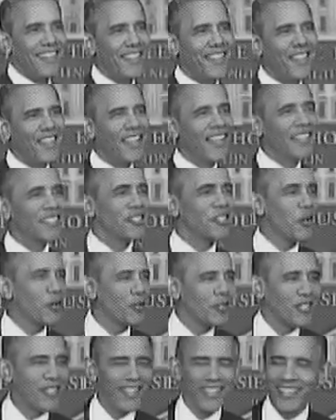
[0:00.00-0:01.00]
surprise
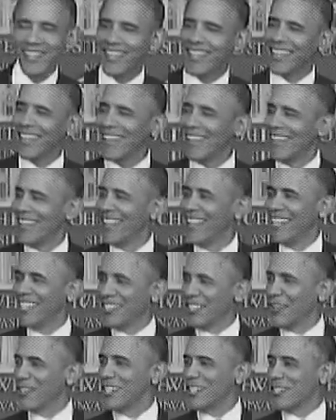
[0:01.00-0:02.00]
remarks to the press about the
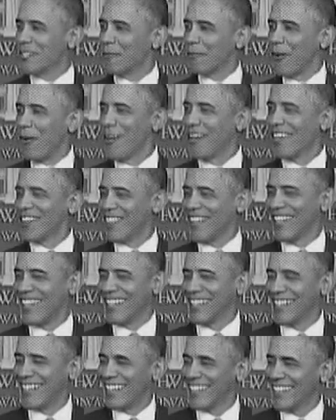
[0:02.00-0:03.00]
Trayvon Martin
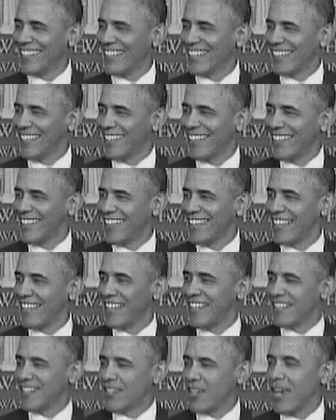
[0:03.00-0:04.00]
case and race in
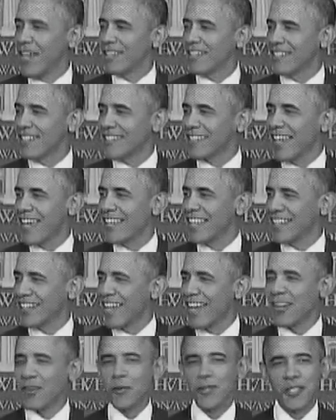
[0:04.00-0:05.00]
general. His
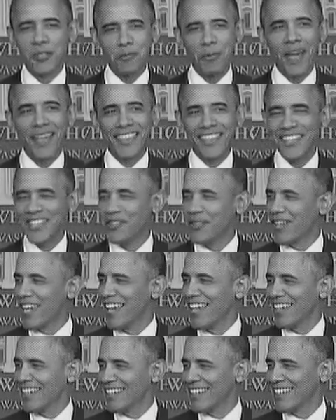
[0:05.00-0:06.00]
main point, a
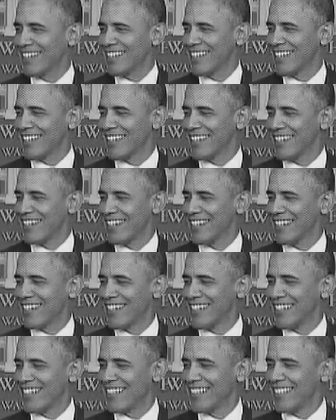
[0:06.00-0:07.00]
plea for
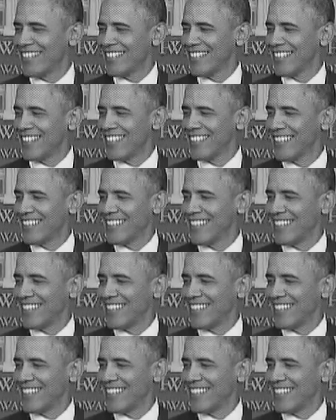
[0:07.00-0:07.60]
understanding.